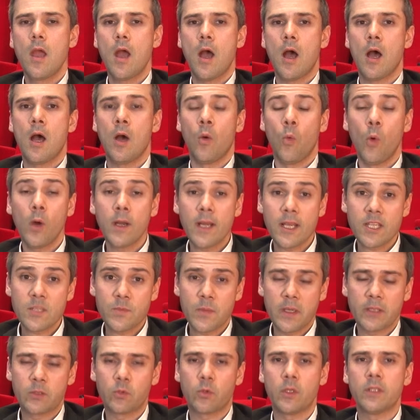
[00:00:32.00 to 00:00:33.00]
Uh, one
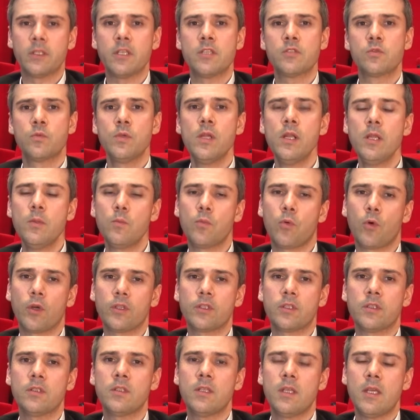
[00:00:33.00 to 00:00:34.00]
aspect where it is really
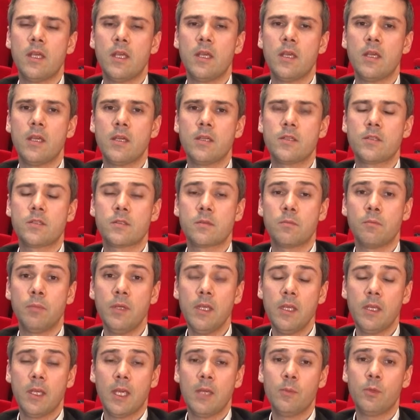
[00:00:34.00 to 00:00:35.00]
important is
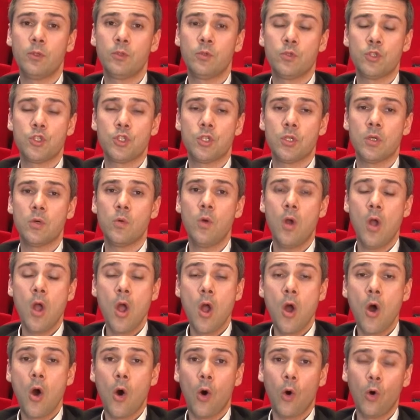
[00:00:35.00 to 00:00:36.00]
being able to show
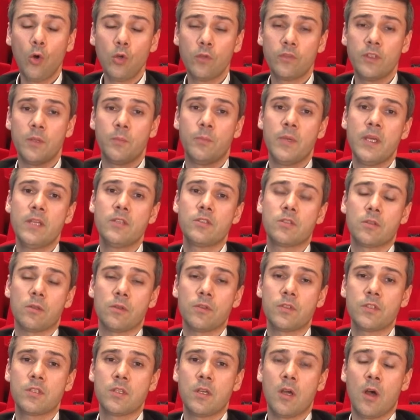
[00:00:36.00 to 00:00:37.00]
all of the
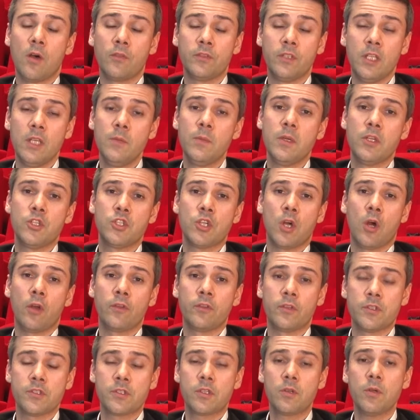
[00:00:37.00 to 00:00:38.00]
pixels of the image
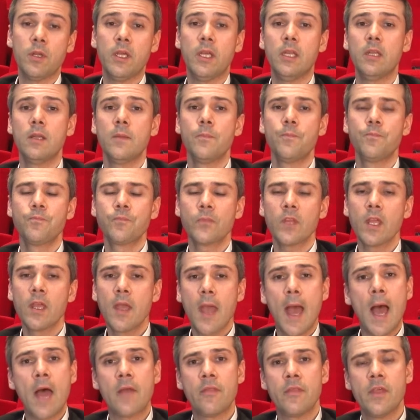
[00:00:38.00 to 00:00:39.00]
on the screen,
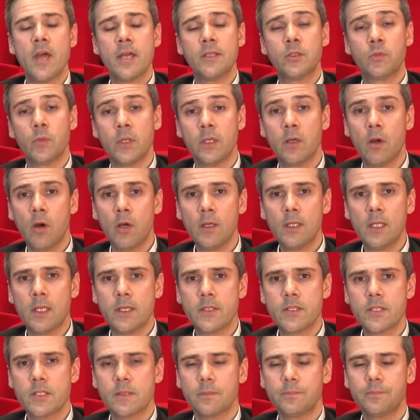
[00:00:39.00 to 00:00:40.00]
and that
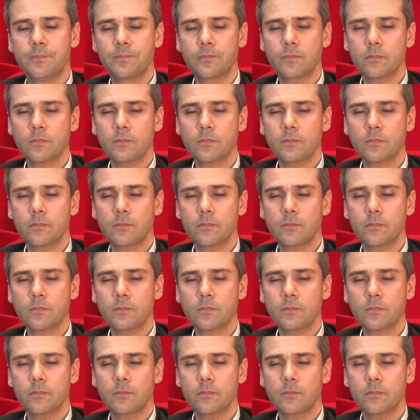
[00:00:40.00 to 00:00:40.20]
regardless